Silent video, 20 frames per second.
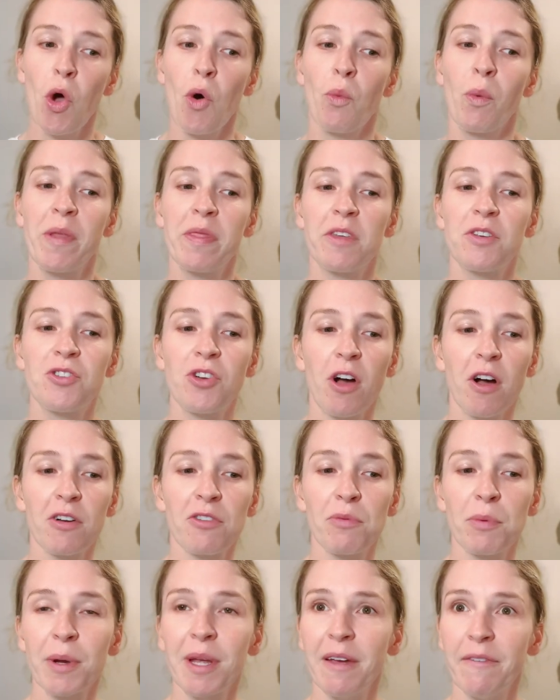when the
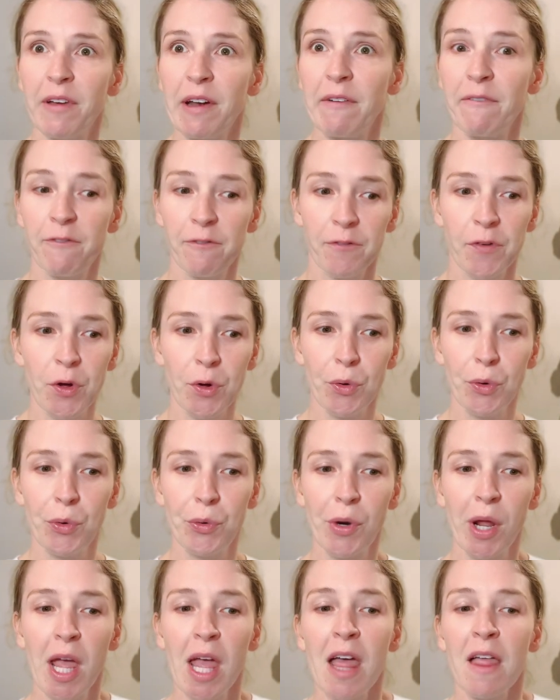dogs were given food,